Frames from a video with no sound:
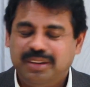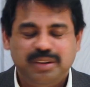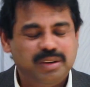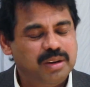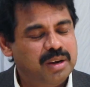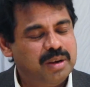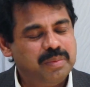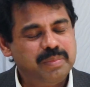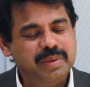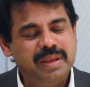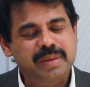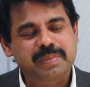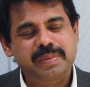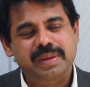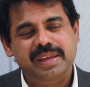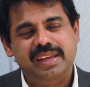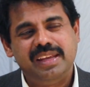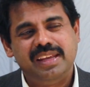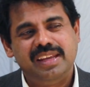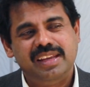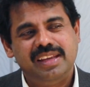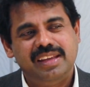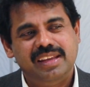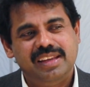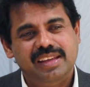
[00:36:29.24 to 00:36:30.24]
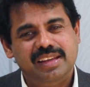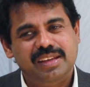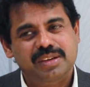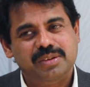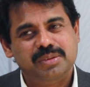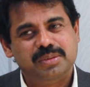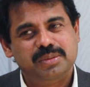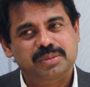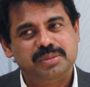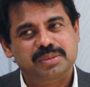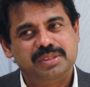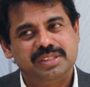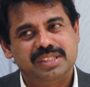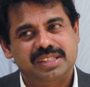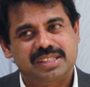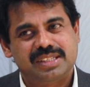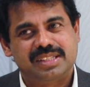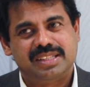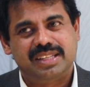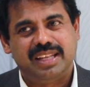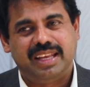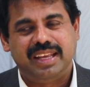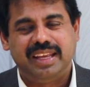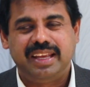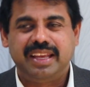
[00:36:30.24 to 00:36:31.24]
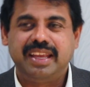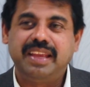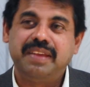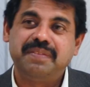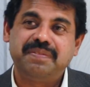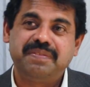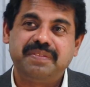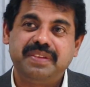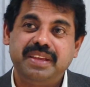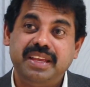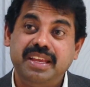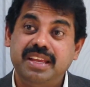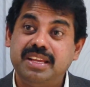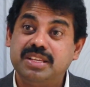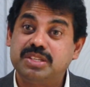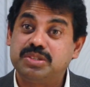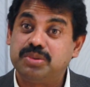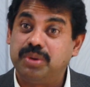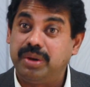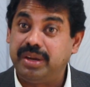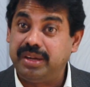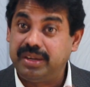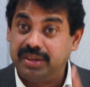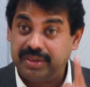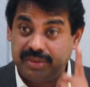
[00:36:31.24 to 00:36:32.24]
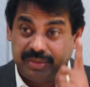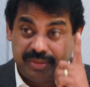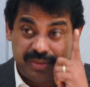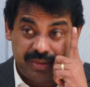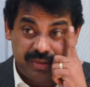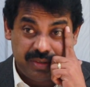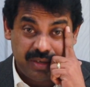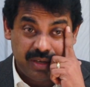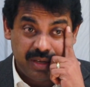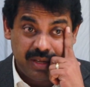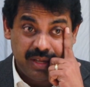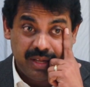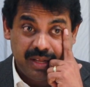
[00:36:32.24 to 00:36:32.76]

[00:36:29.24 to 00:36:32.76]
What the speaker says: Or maybe you just think, if he is going to